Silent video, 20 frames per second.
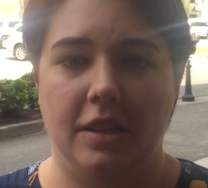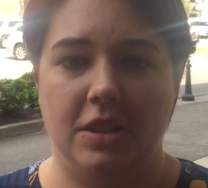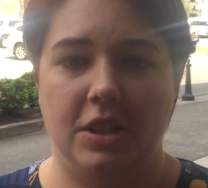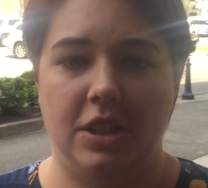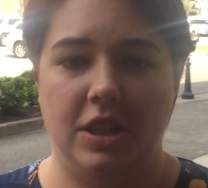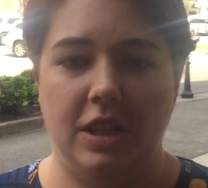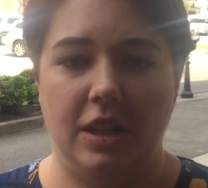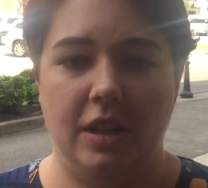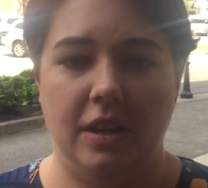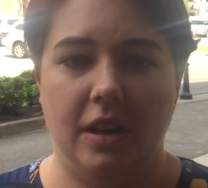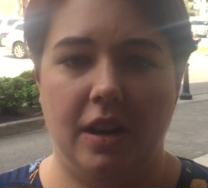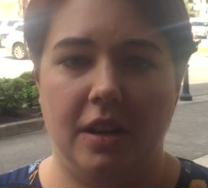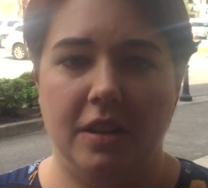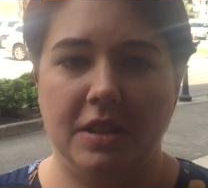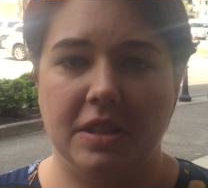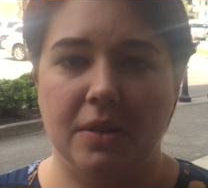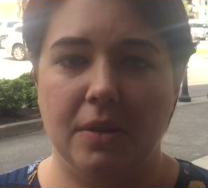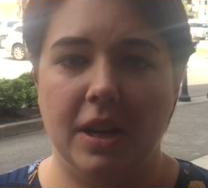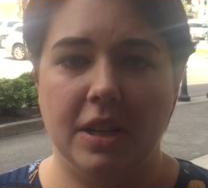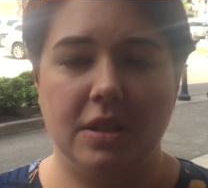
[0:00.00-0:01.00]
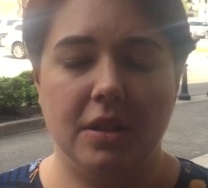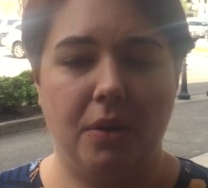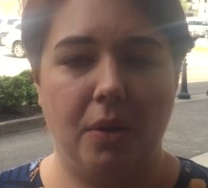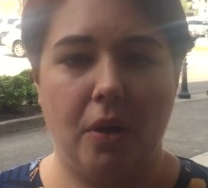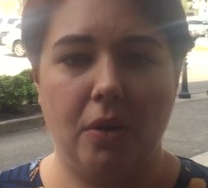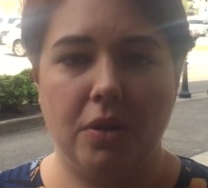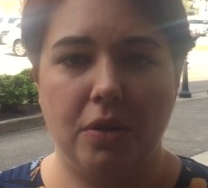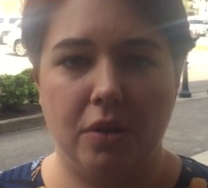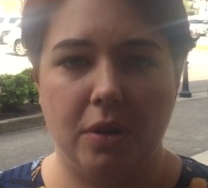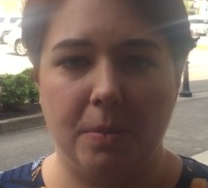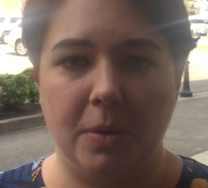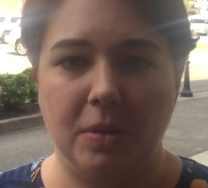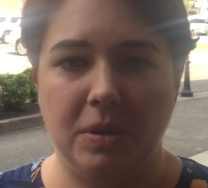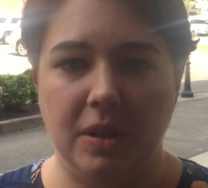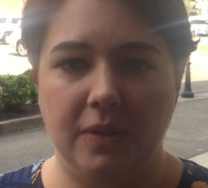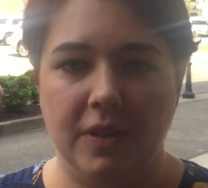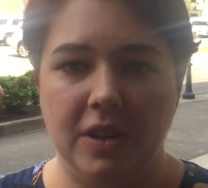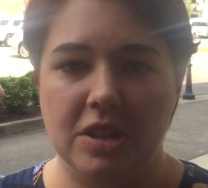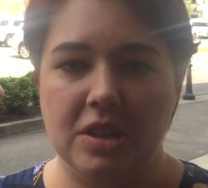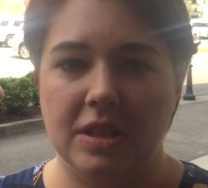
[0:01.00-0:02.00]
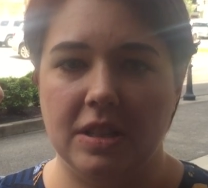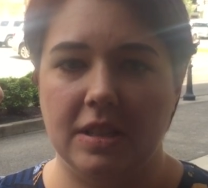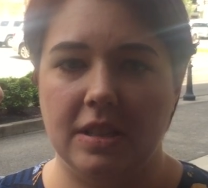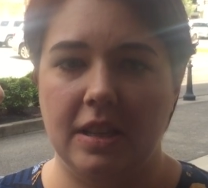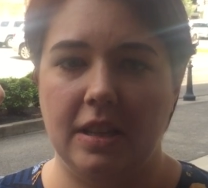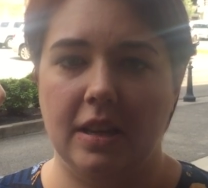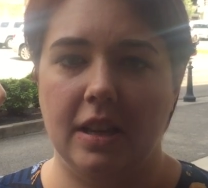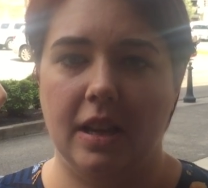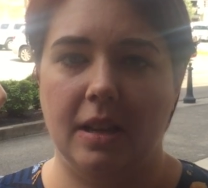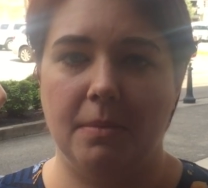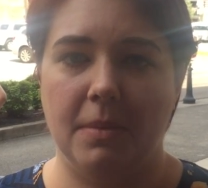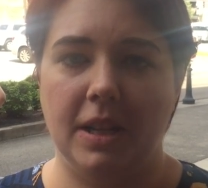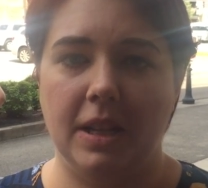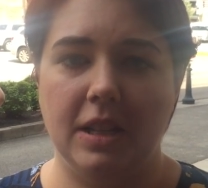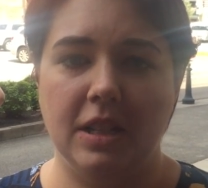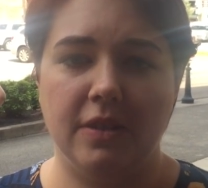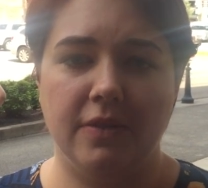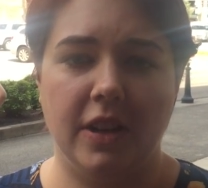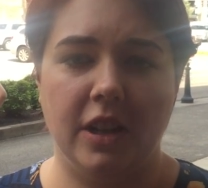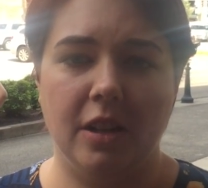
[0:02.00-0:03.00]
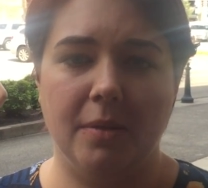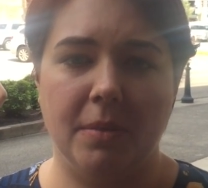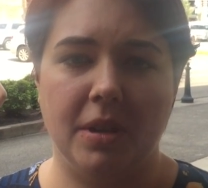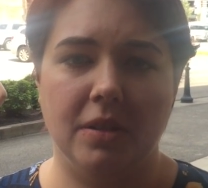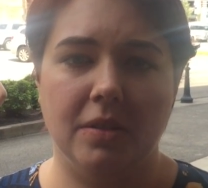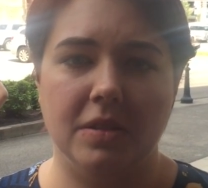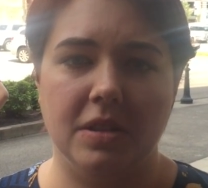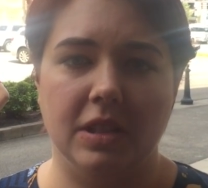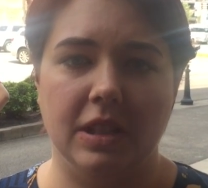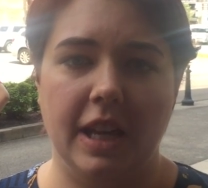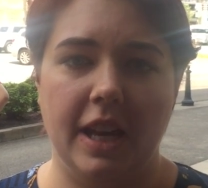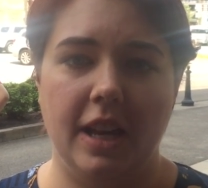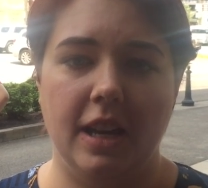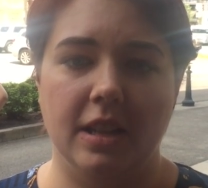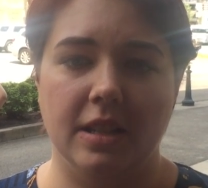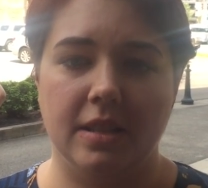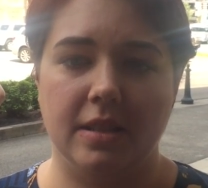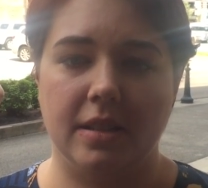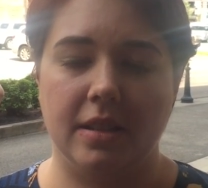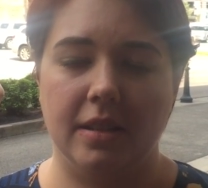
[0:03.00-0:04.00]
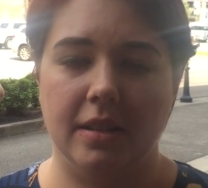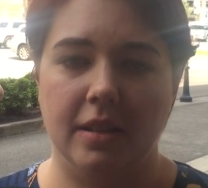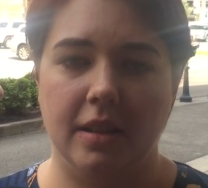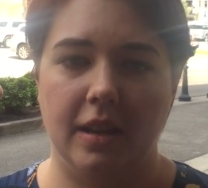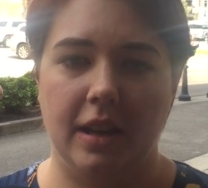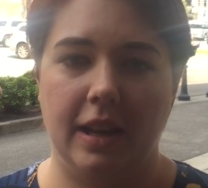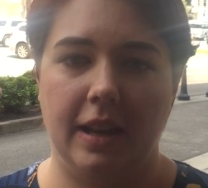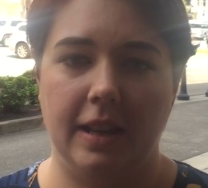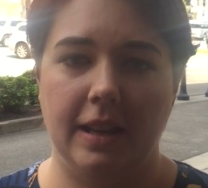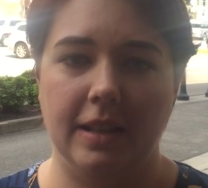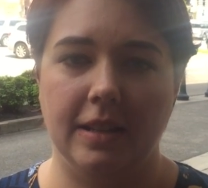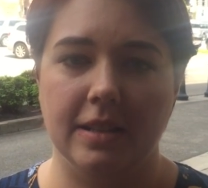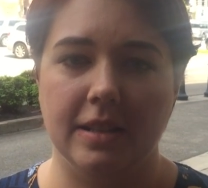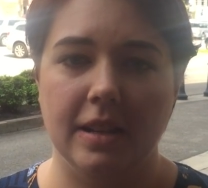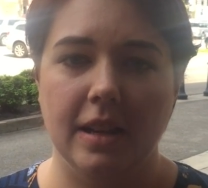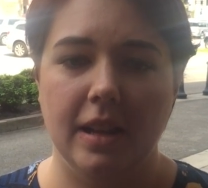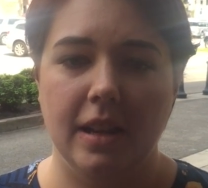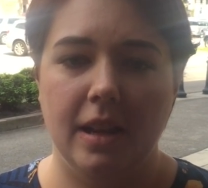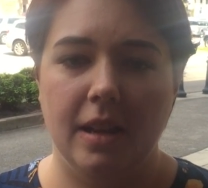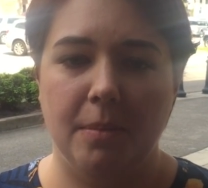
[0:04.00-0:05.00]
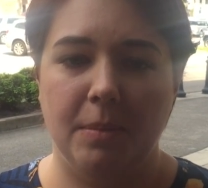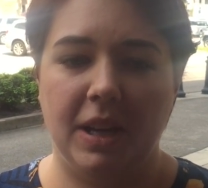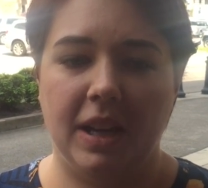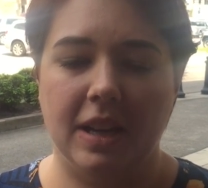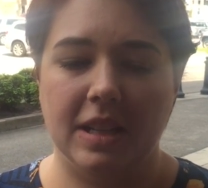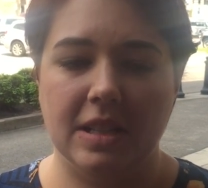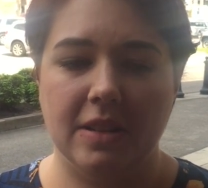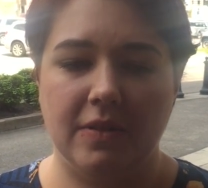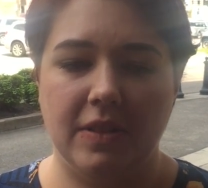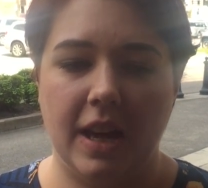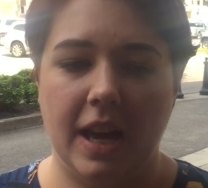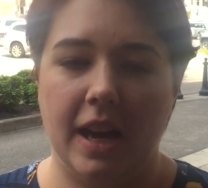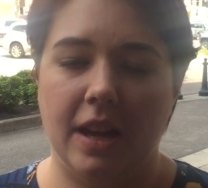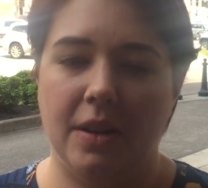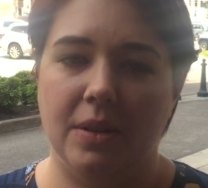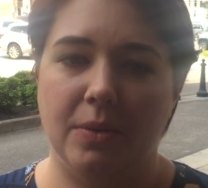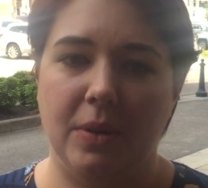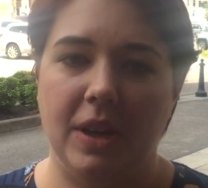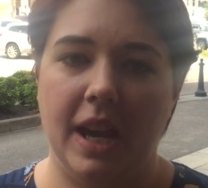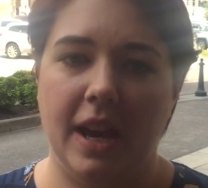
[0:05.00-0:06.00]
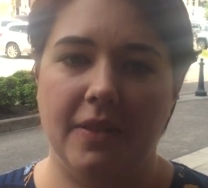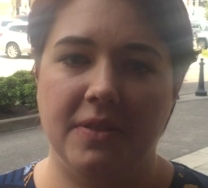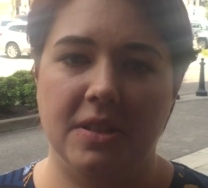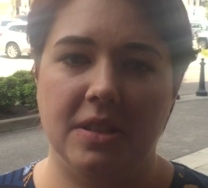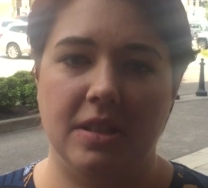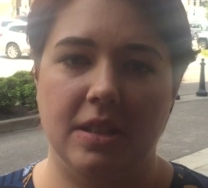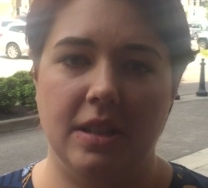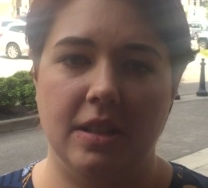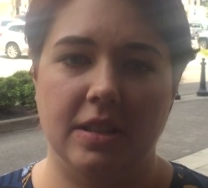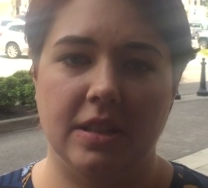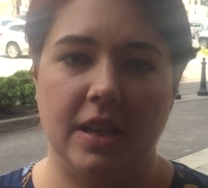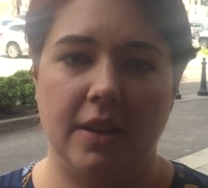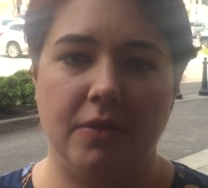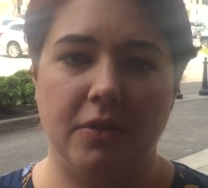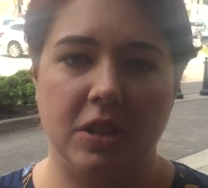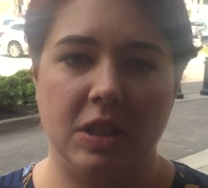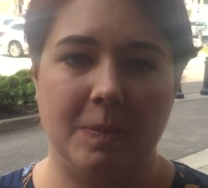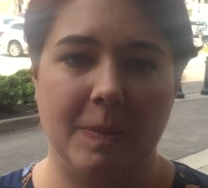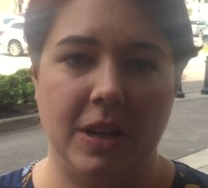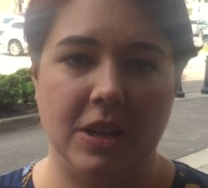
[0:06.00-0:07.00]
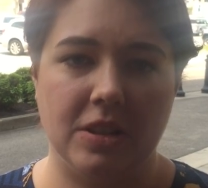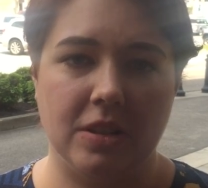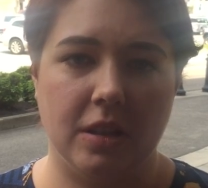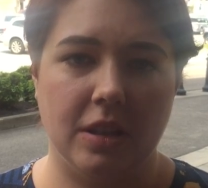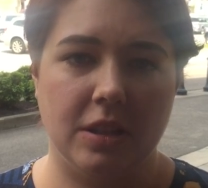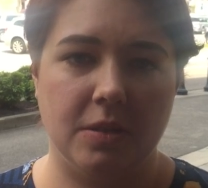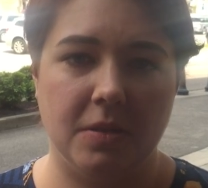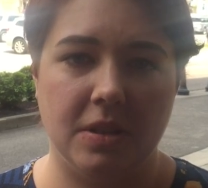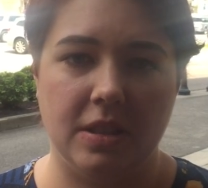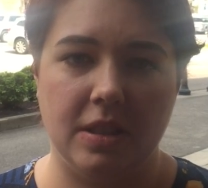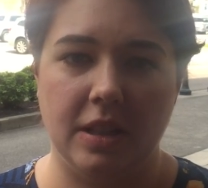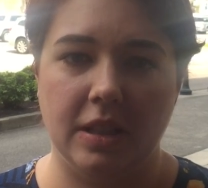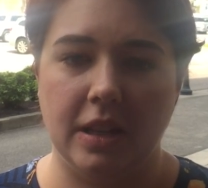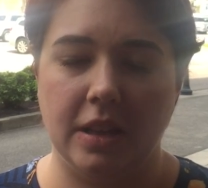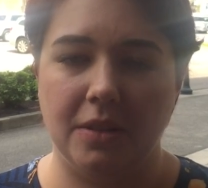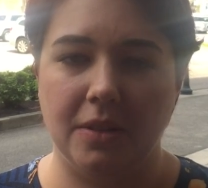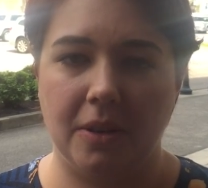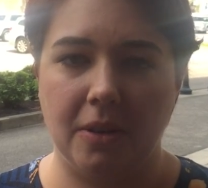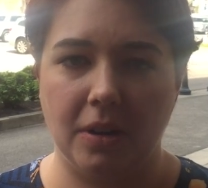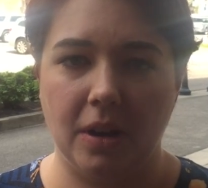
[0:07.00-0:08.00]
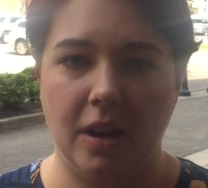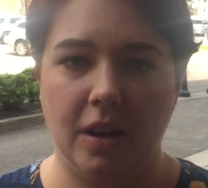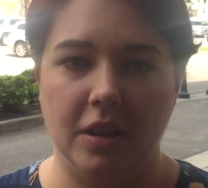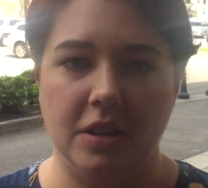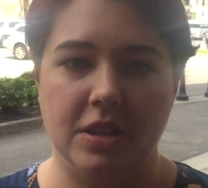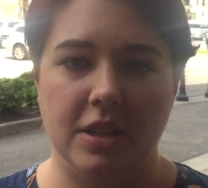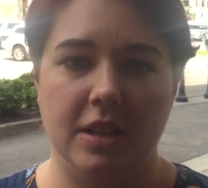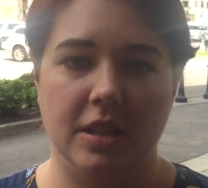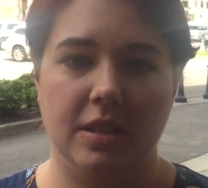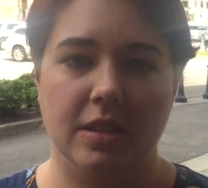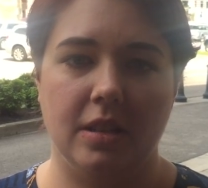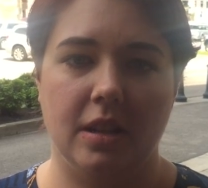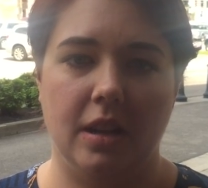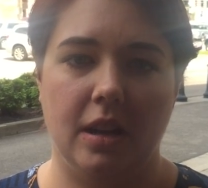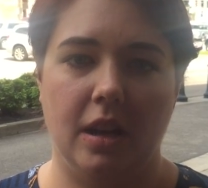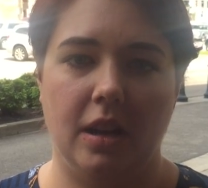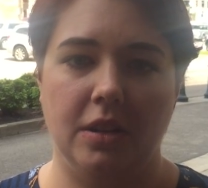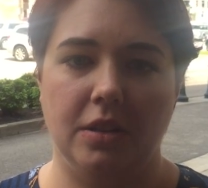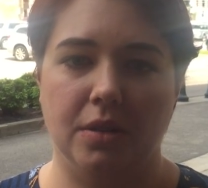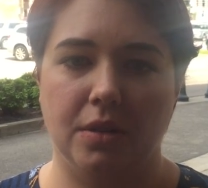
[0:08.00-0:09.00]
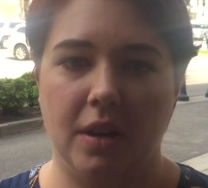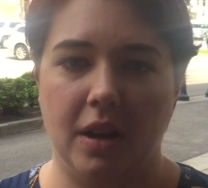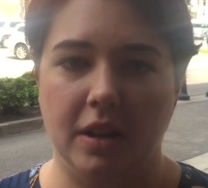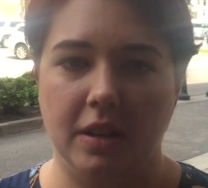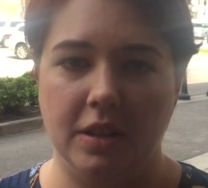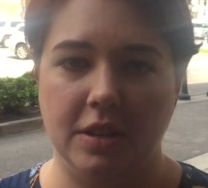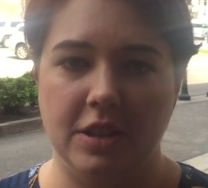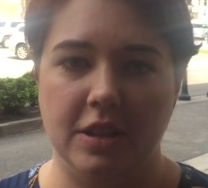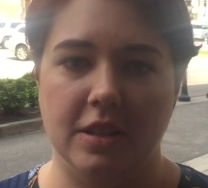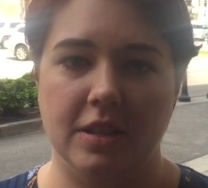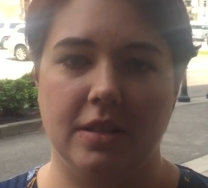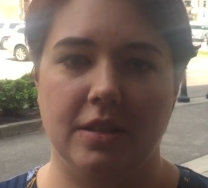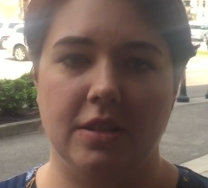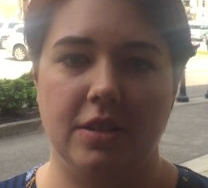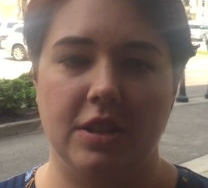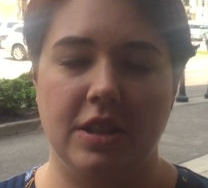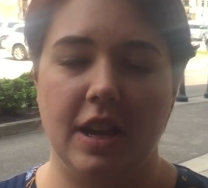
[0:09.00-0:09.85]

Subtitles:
She also has a growth hormone deficiency and many developmental delays, and because of that we have to see several specialists. We see an endocrinologist, a neurologist.